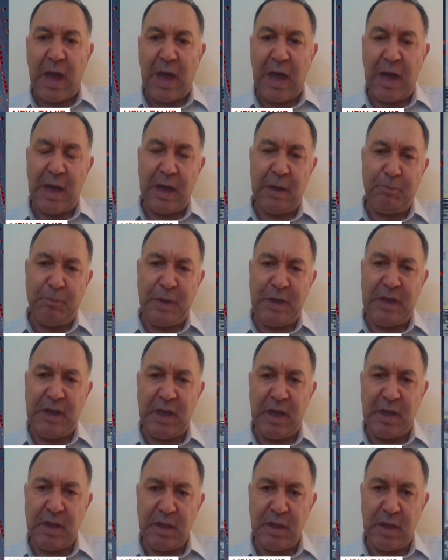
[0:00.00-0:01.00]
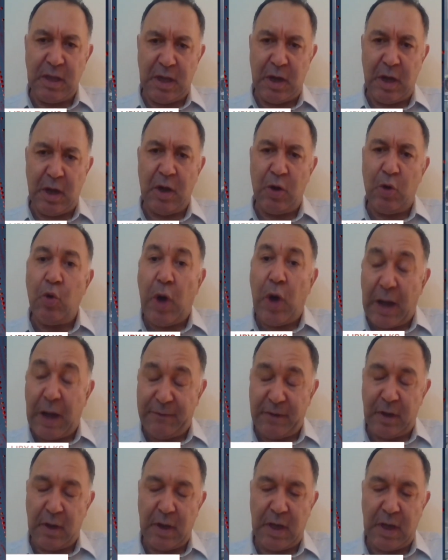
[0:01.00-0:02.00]
uh, being uh, who
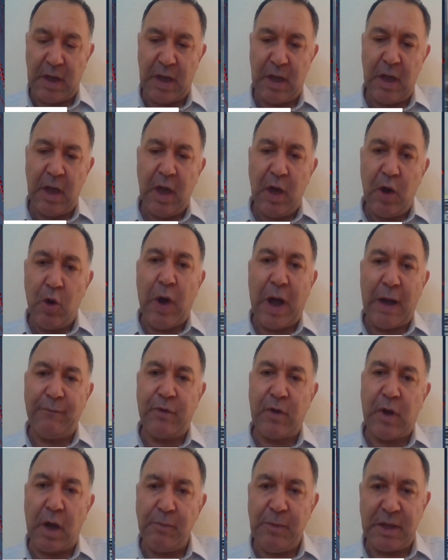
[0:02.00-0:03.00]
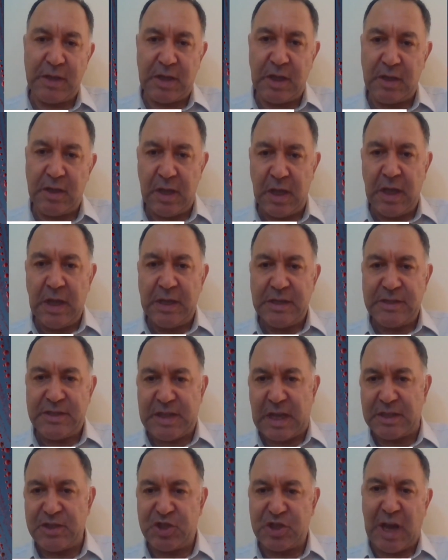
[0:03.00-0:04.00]
have uh, who have committed
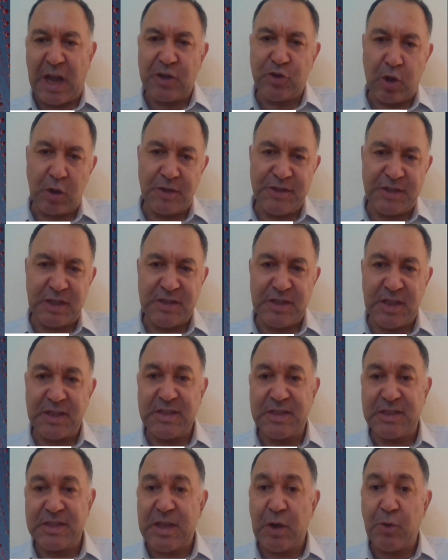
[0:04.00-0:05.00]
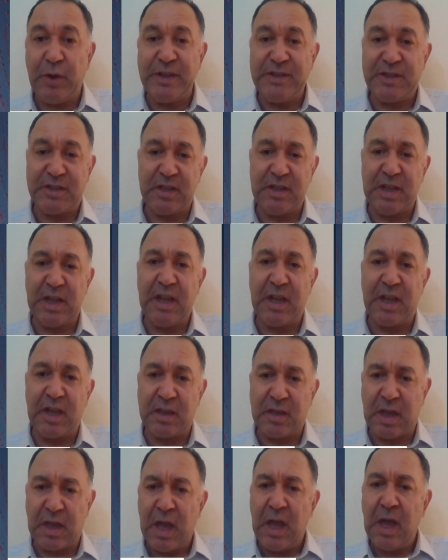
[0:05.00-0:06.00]
such atrocities. So it's a
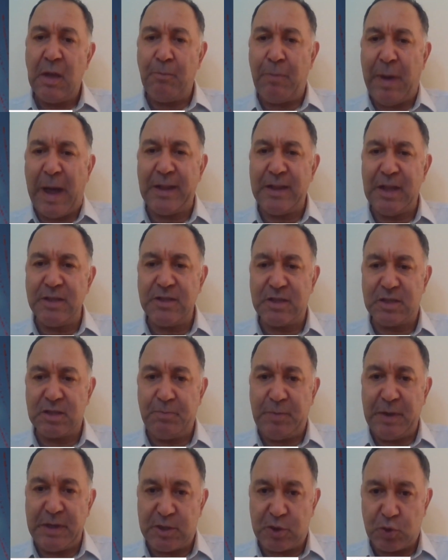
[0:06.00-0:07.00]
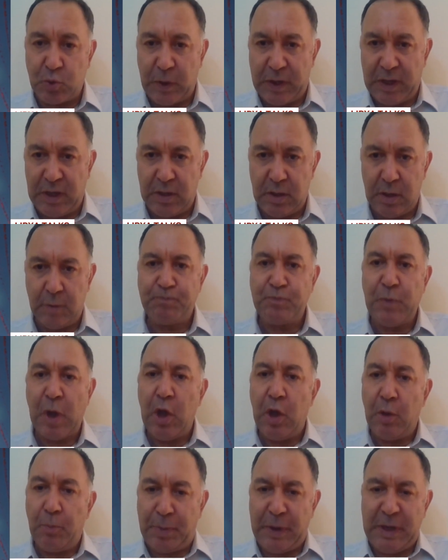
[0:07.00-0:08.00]
delicate balance between
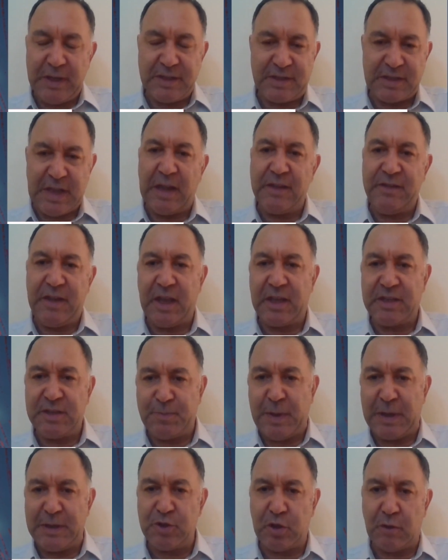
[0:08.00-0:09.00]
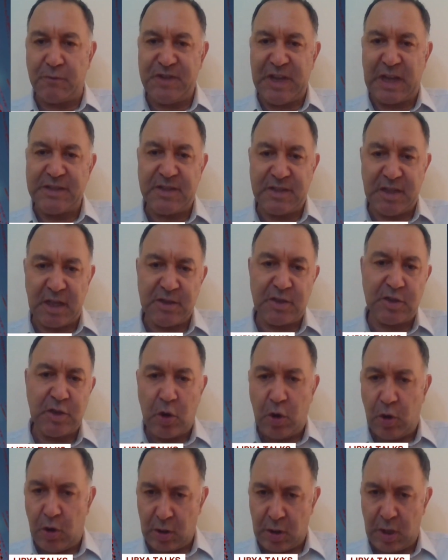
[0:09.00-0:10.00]
peace at the expense of
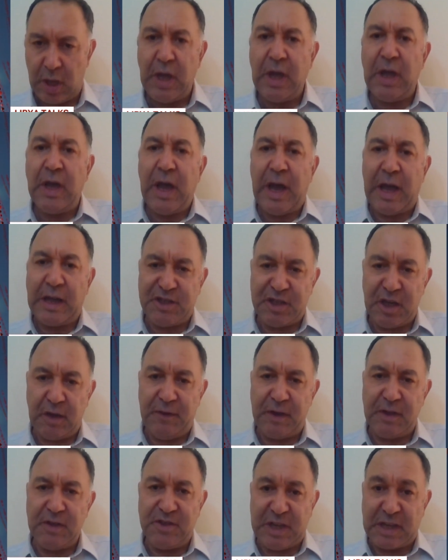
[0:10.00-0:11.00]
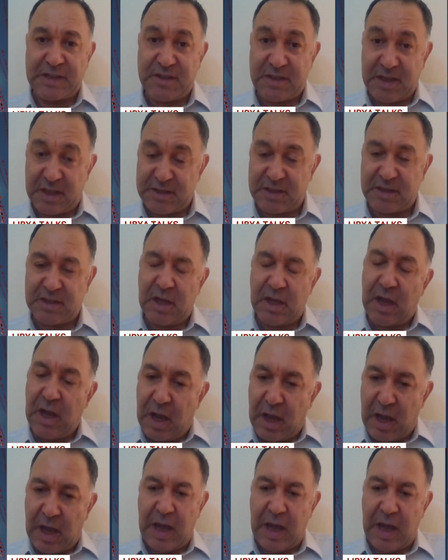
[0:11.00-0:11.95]
justice or achieving justice